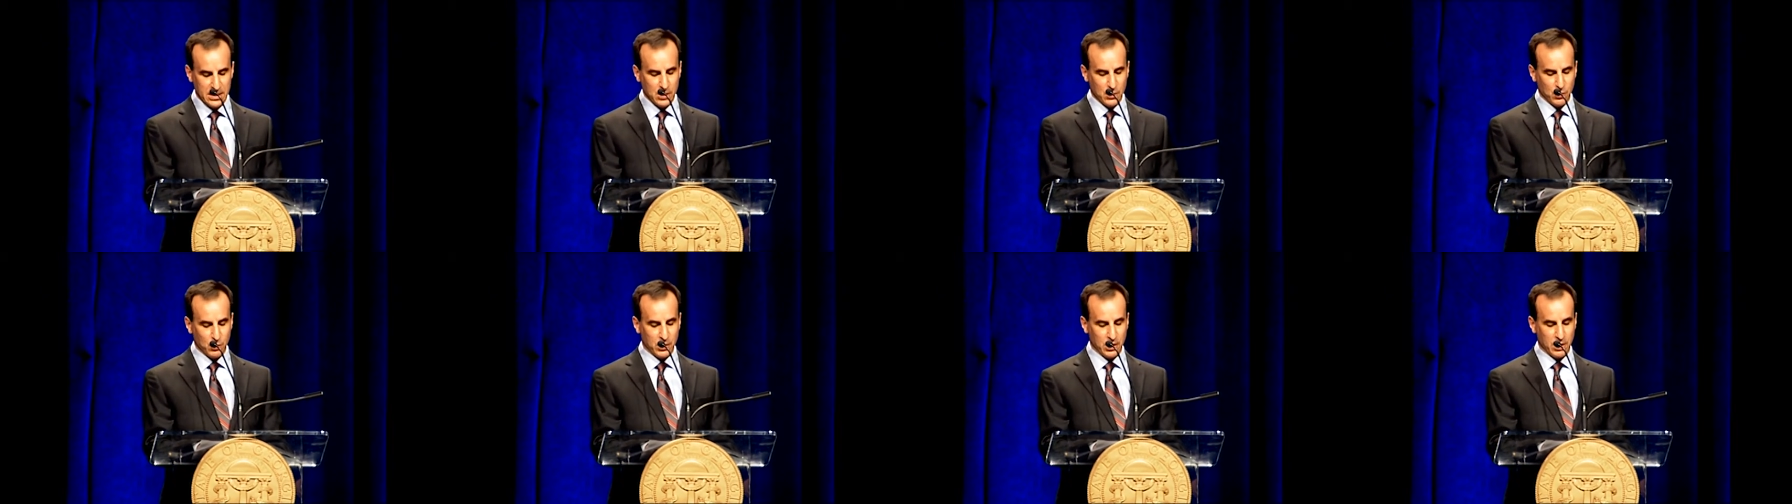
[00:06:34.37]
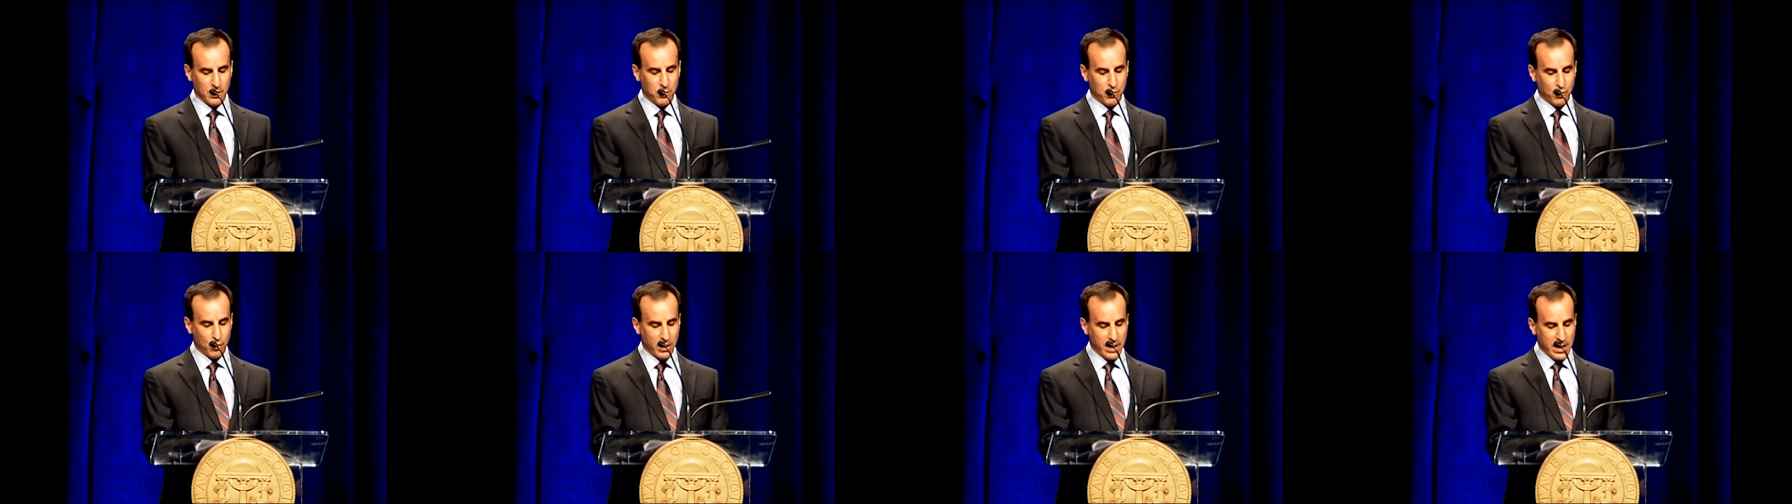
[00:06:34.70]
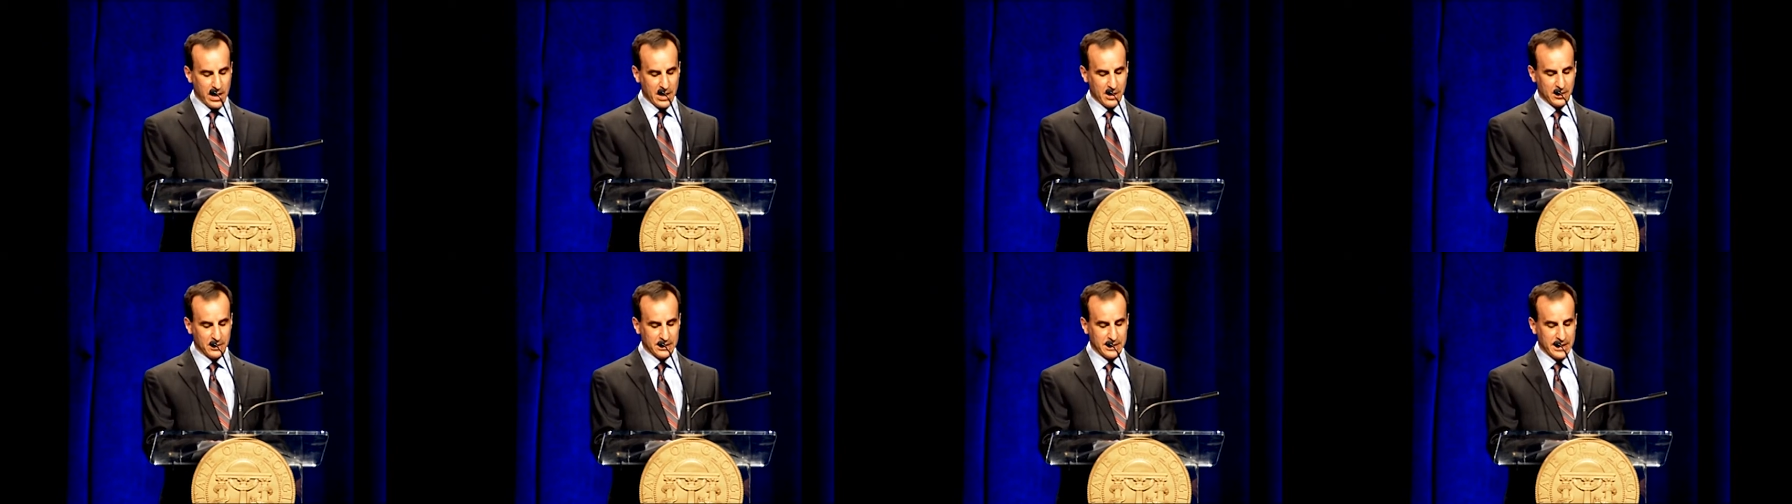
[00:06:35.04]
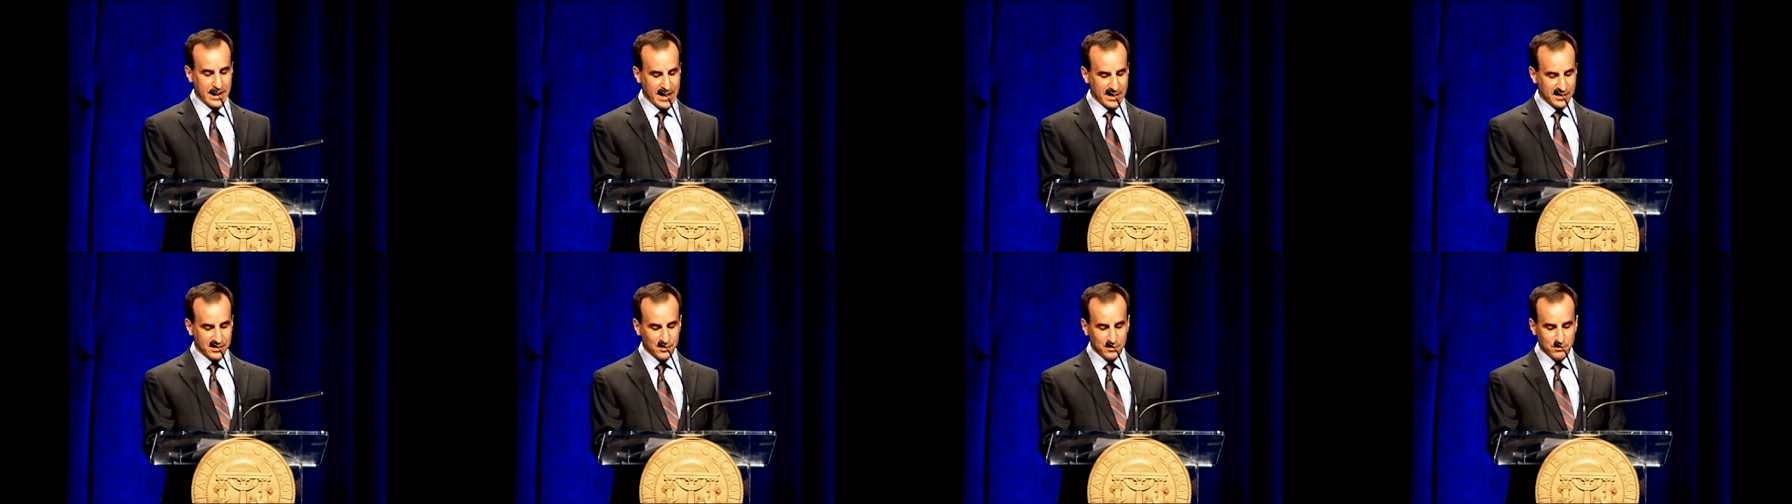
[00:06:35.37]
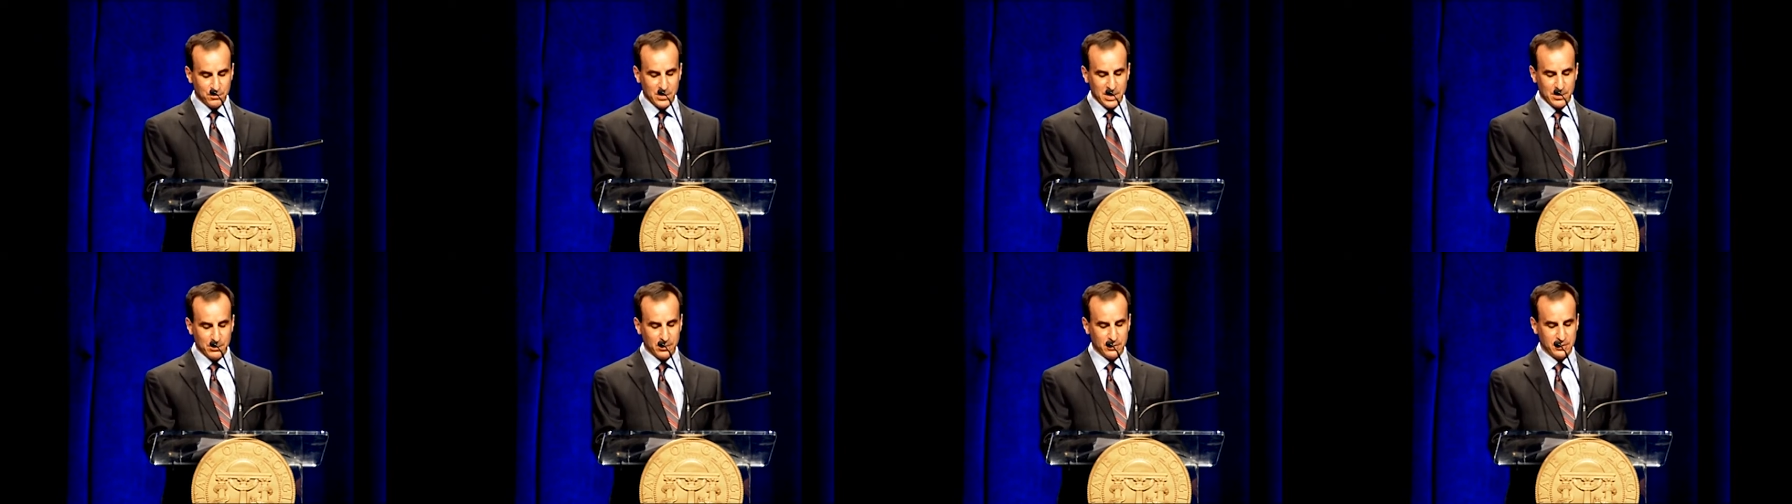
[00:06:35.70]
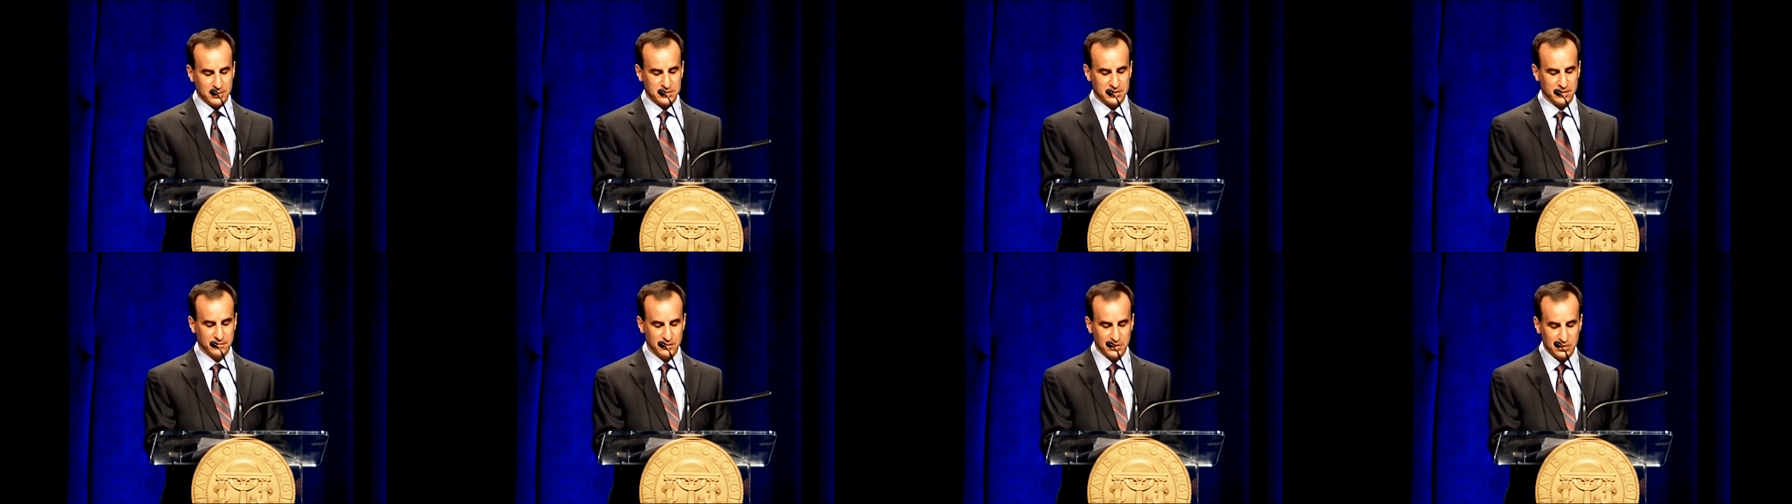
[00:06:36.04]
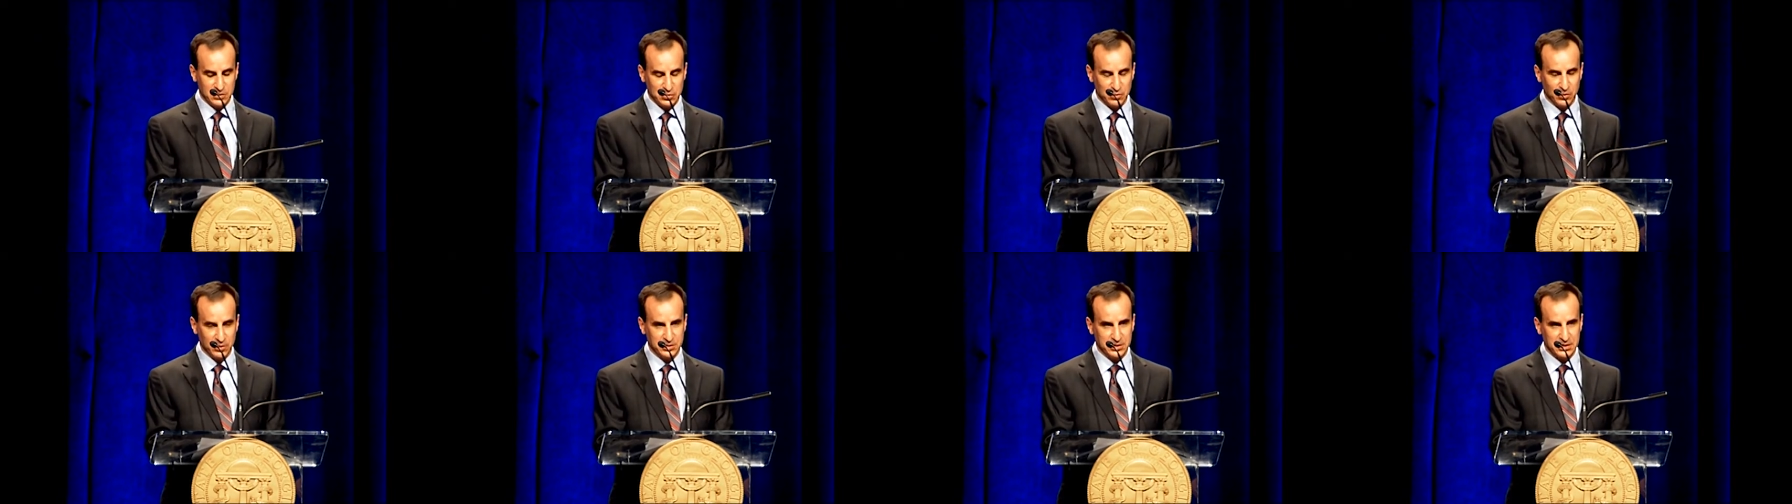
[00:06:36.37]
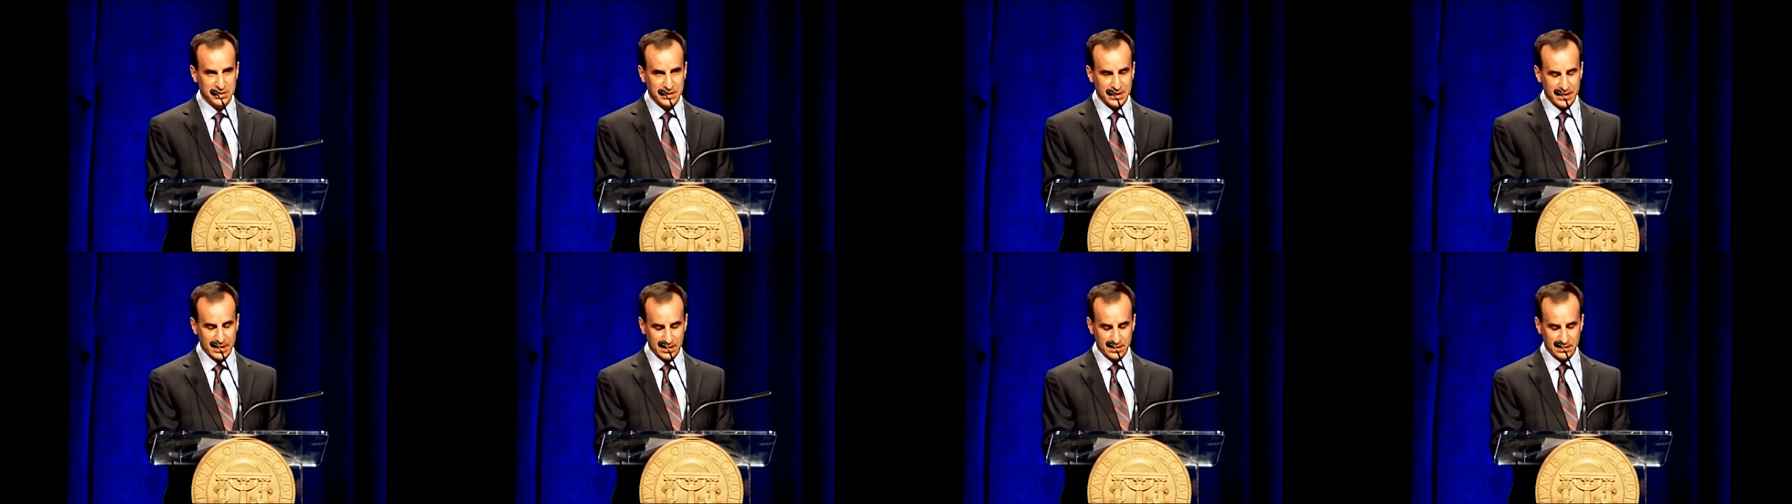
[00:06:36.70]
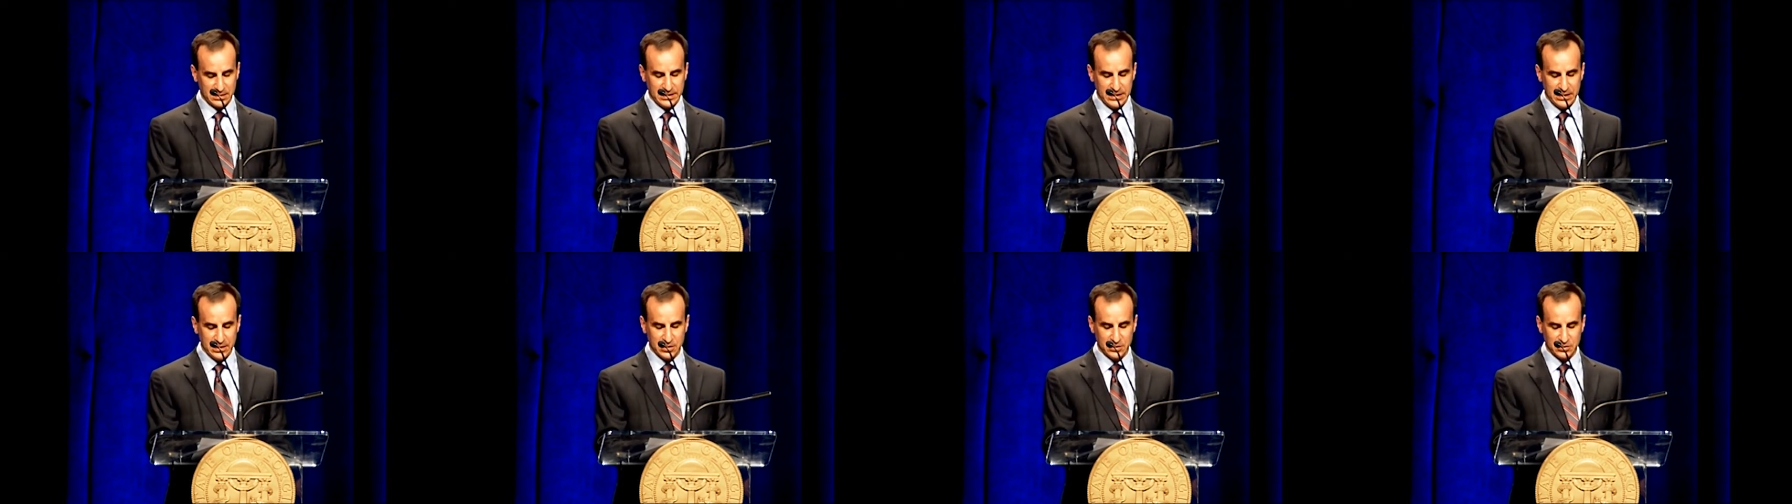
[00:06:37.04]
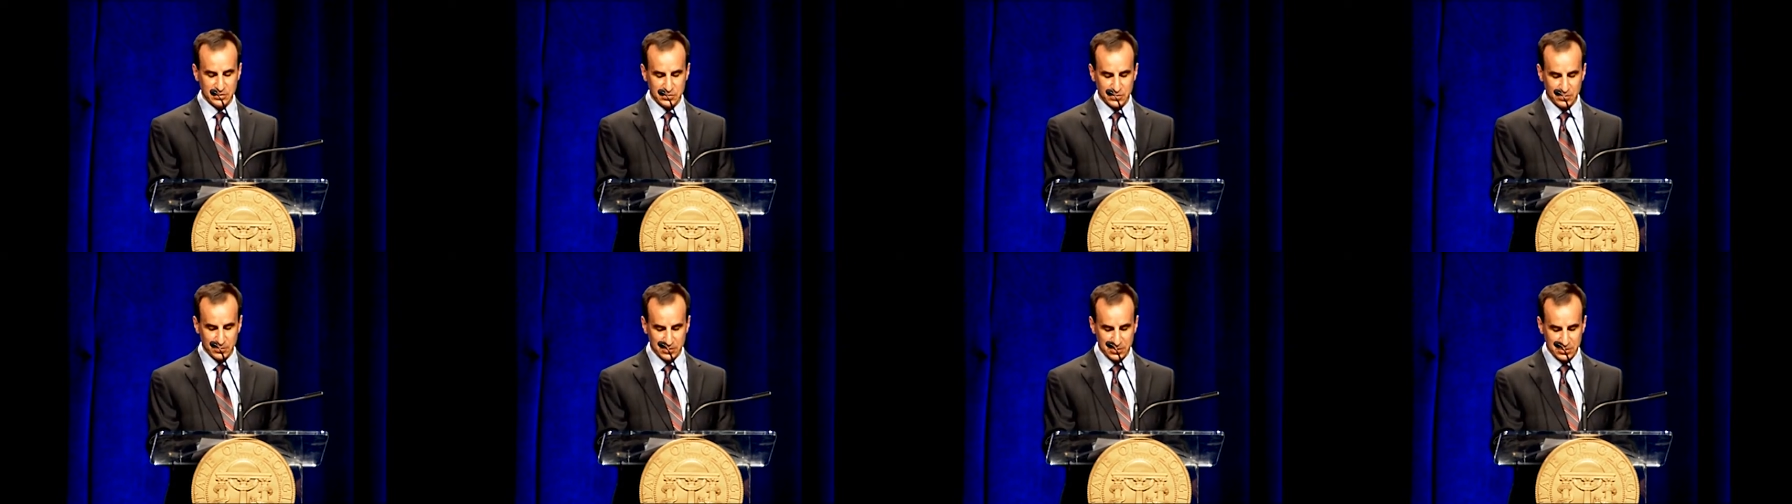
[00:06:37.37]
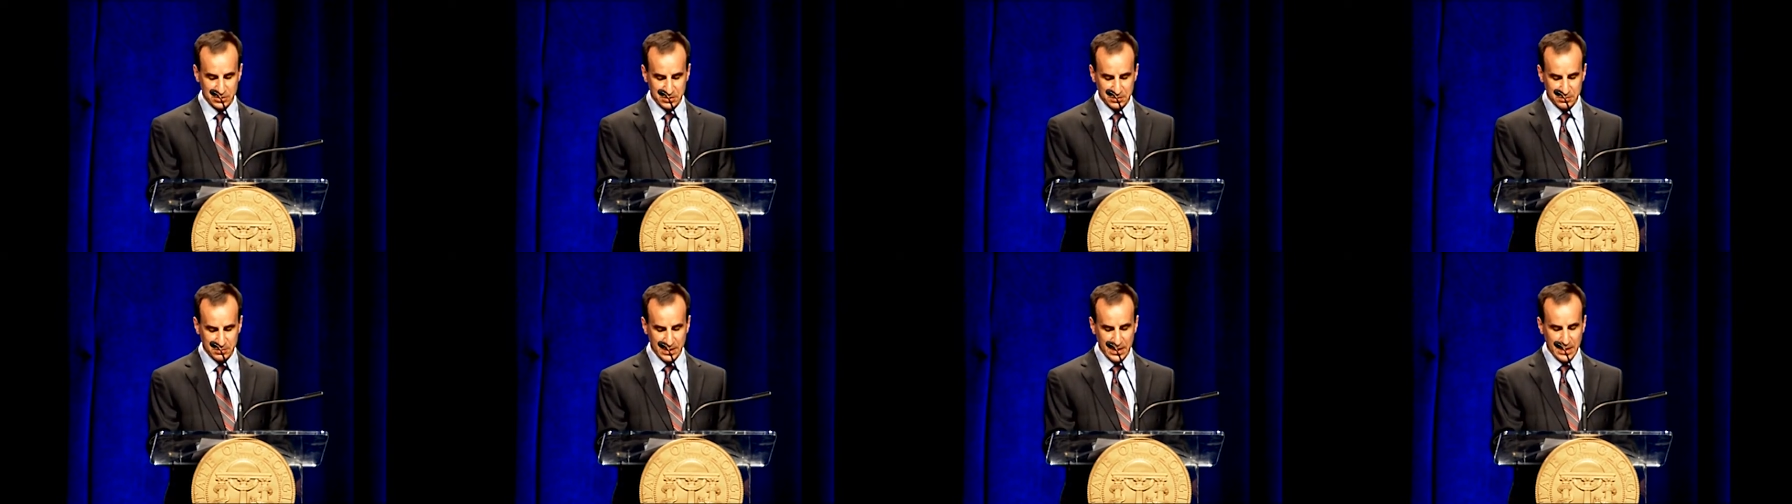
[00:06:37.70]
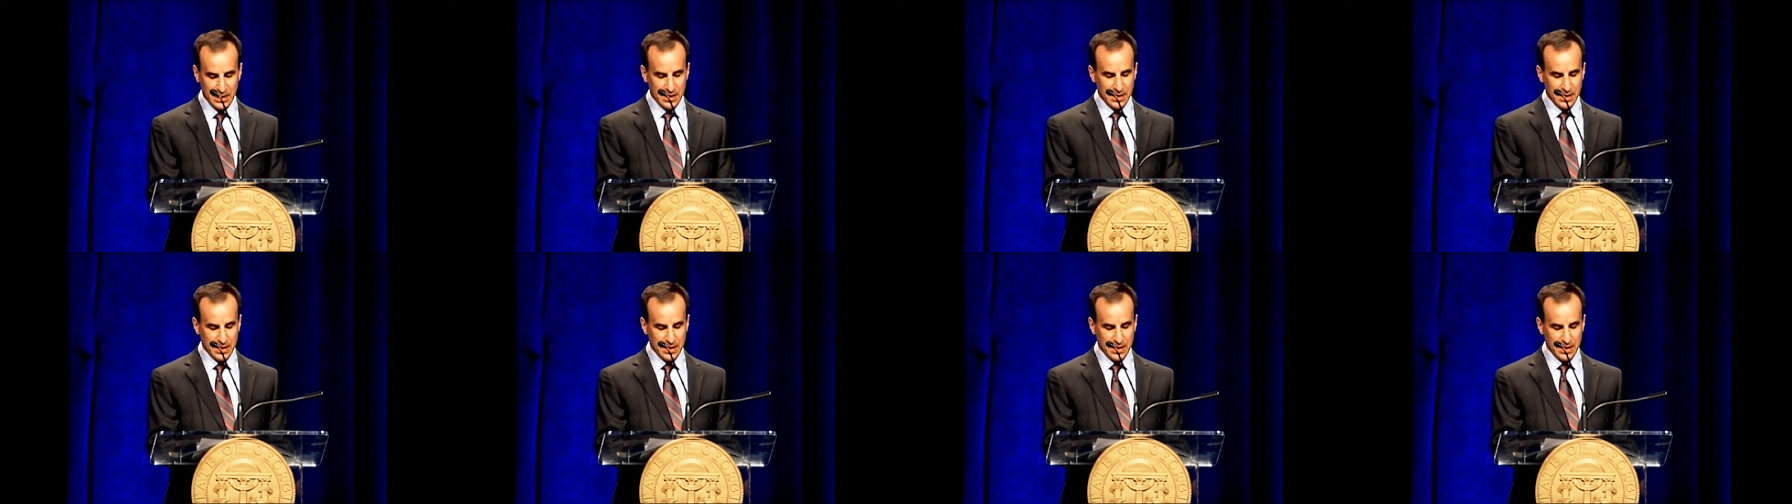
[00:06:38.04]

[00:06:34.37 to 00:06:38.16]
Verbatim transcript: We are proud and active members of the Georgia Tech Lean Consortium.